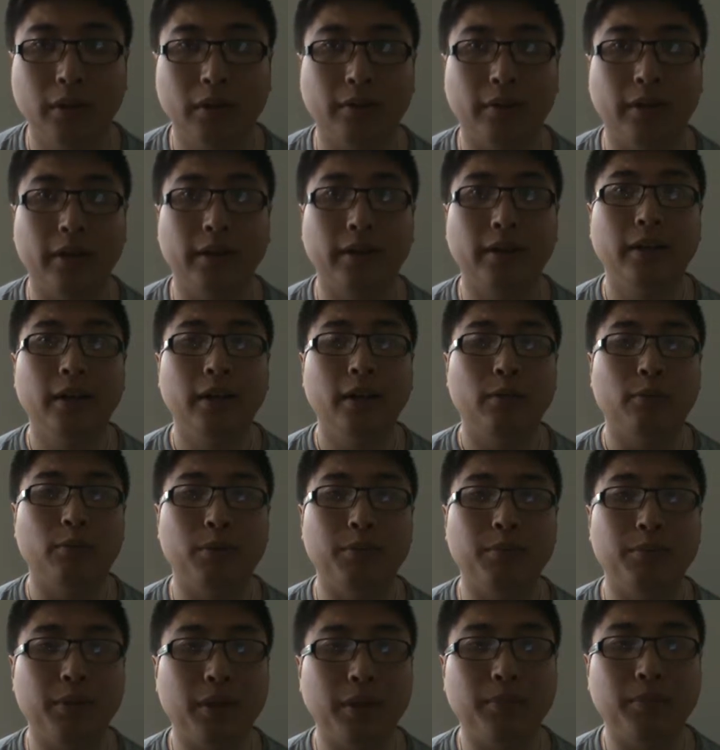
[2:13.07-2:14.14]
Right?
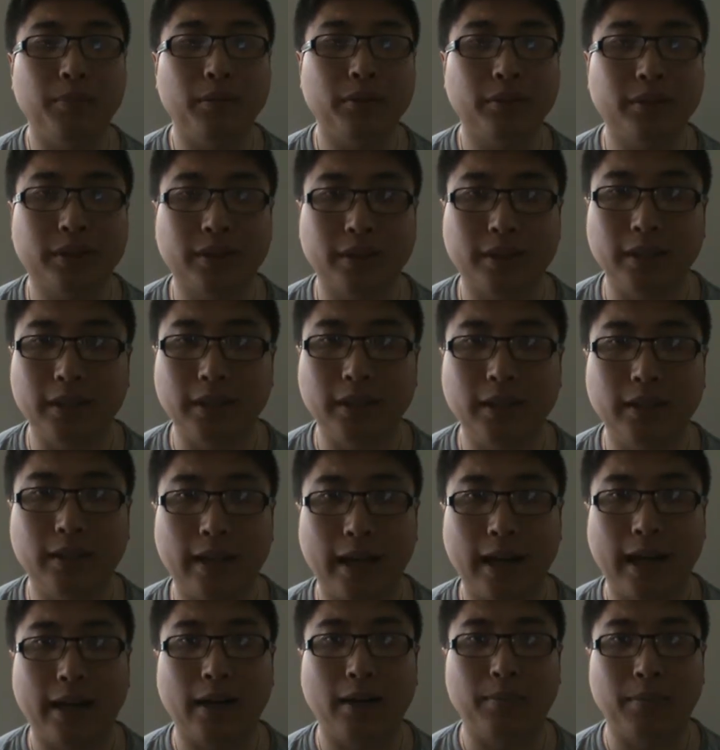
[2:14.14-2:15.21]
When people see
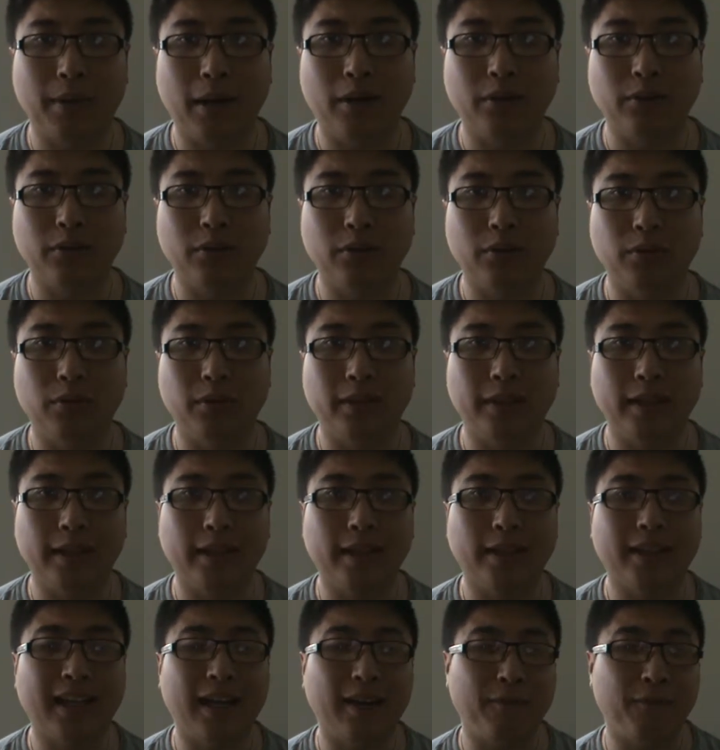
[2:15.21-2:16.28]
that about you and they
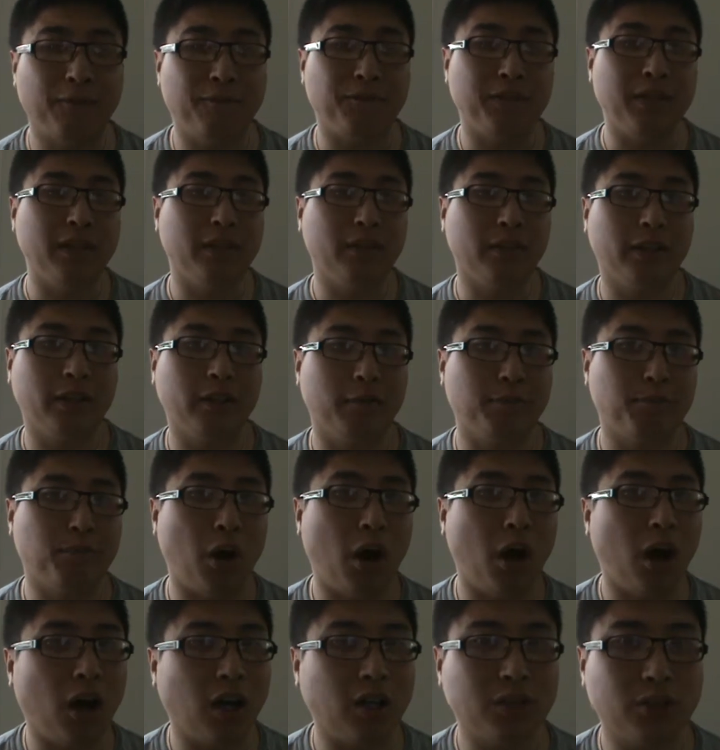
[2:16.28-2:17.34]
get that feeling of
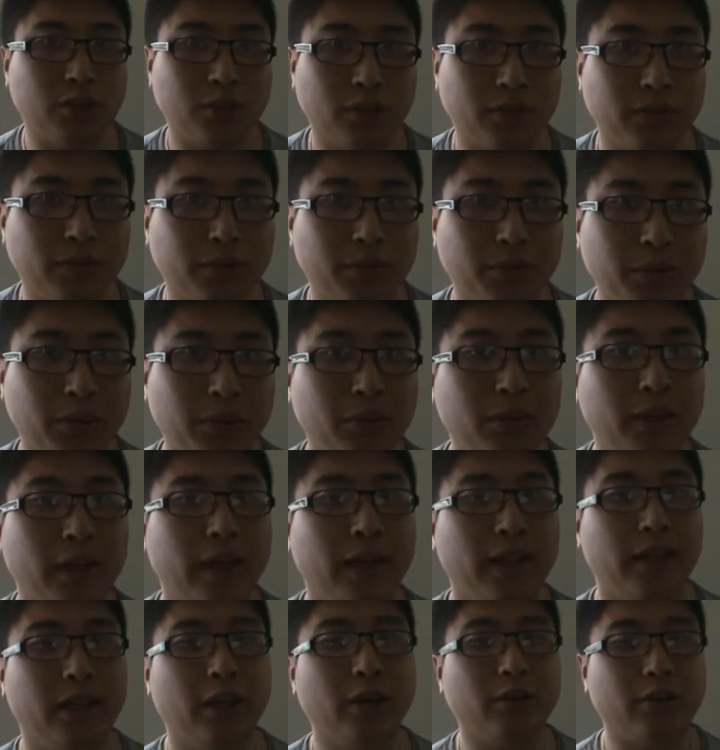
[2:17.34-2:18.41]
posture from you,
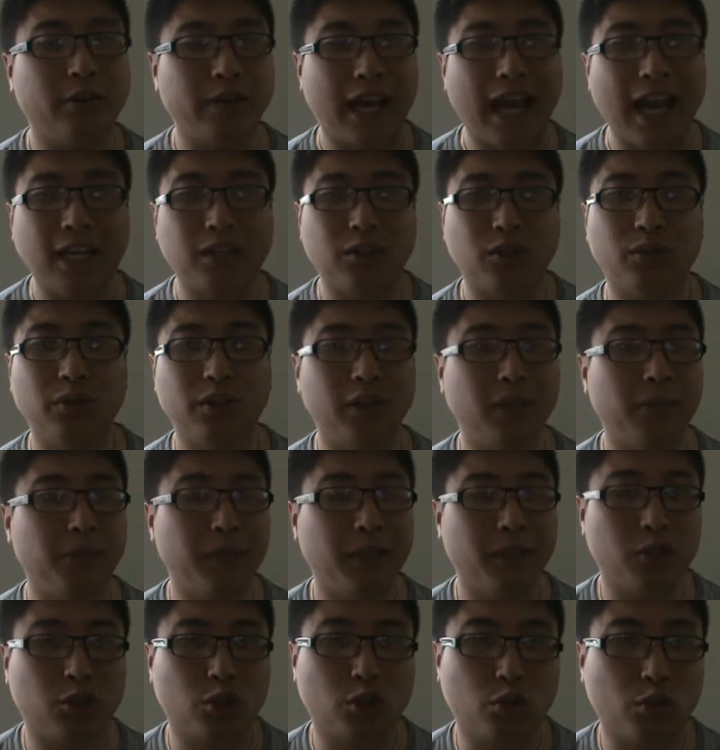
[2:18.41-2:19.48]
they are naturally going to be
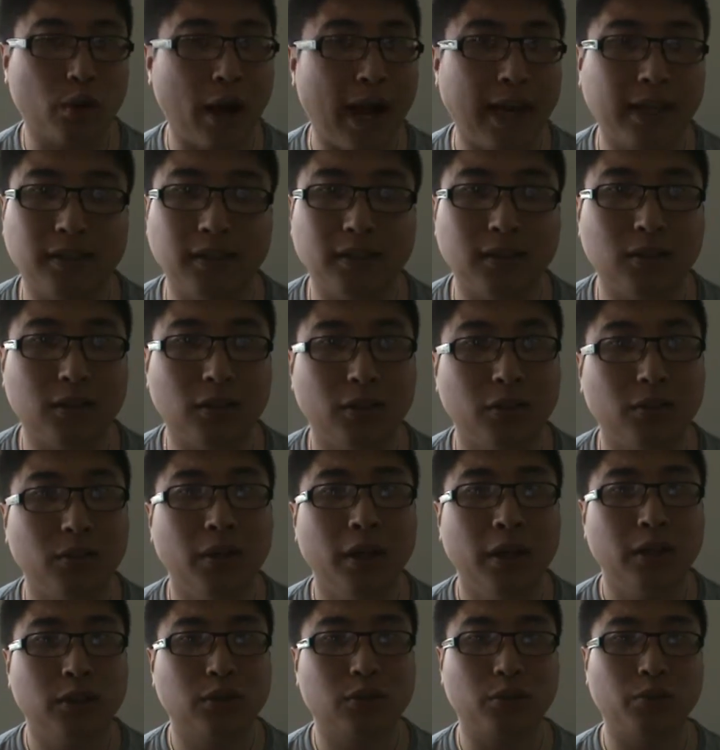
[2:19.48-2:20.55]
attracted to you.
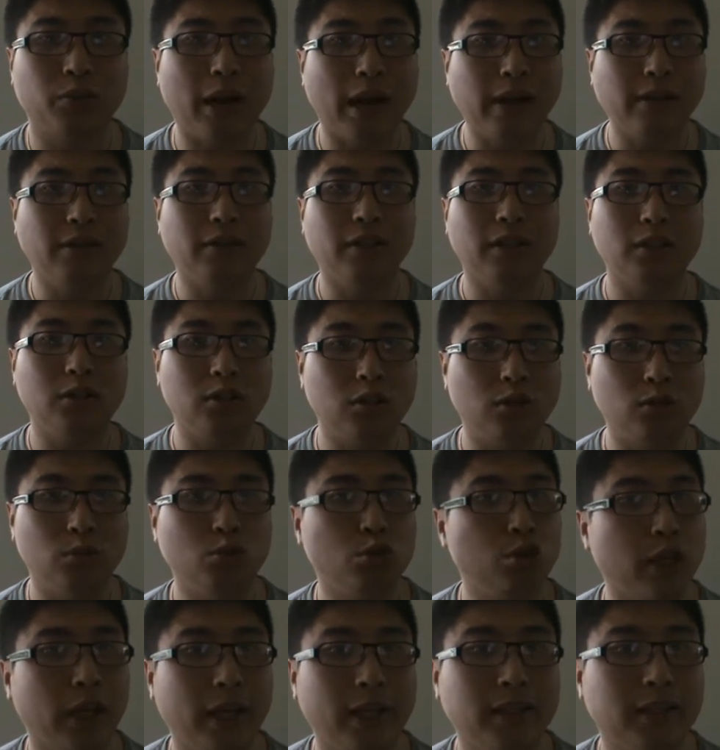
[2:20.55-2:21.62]
So rather than you
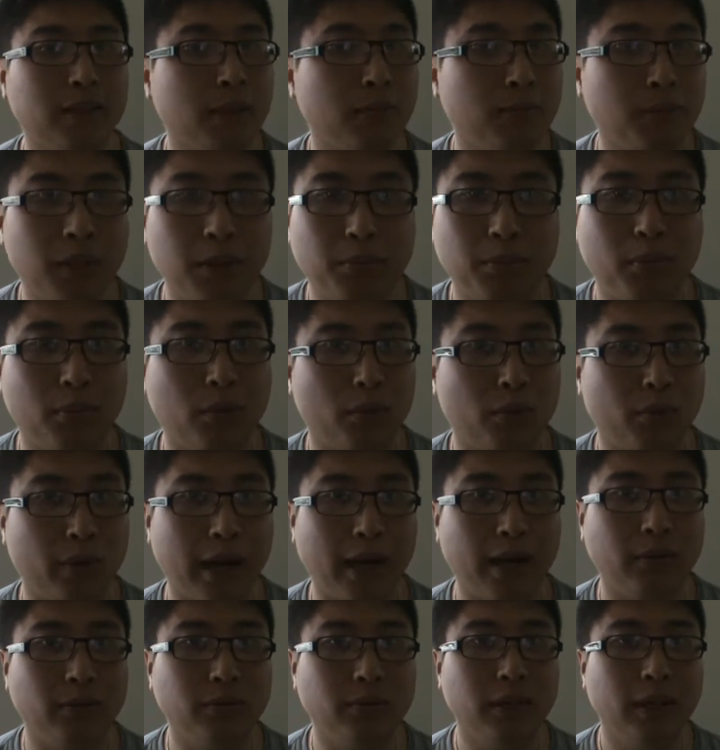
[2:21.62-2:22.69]
chasing people
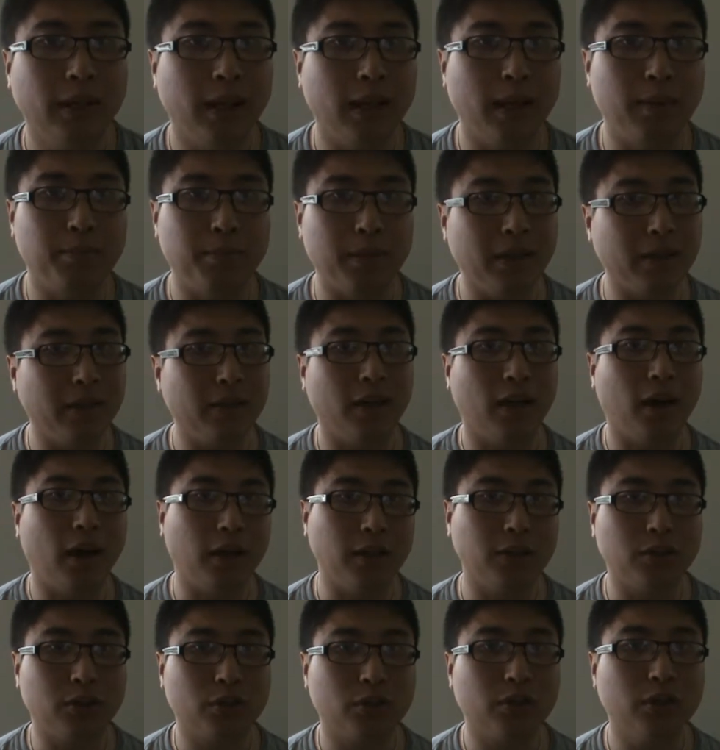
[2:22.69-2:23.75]
around and being the
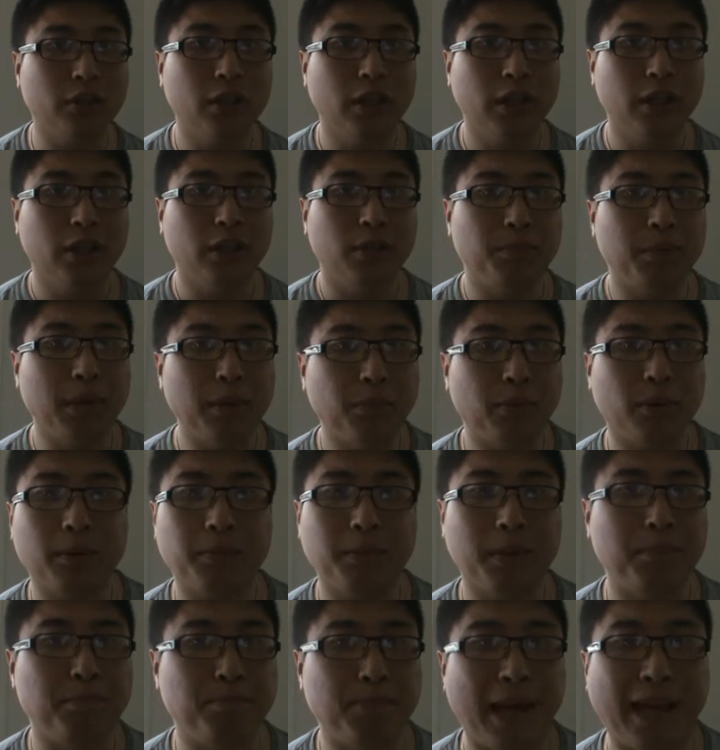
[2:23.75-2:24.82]
hunter, people are going
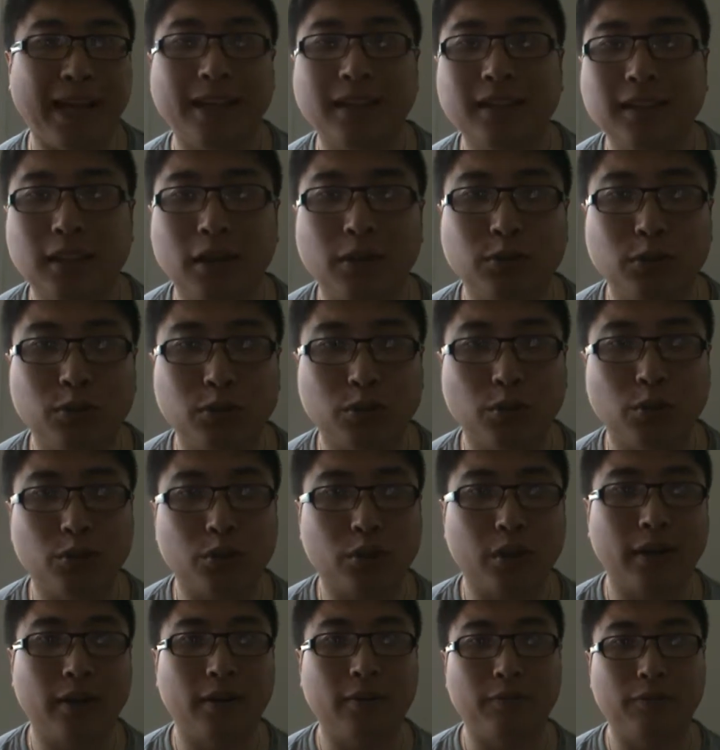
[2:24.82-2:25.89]
to be banging down your door
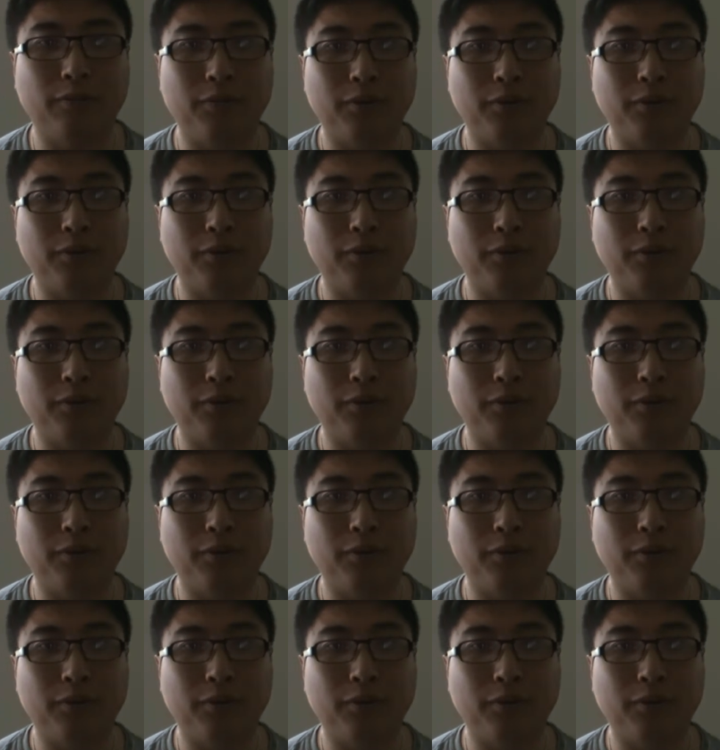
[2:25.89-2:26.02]
trying to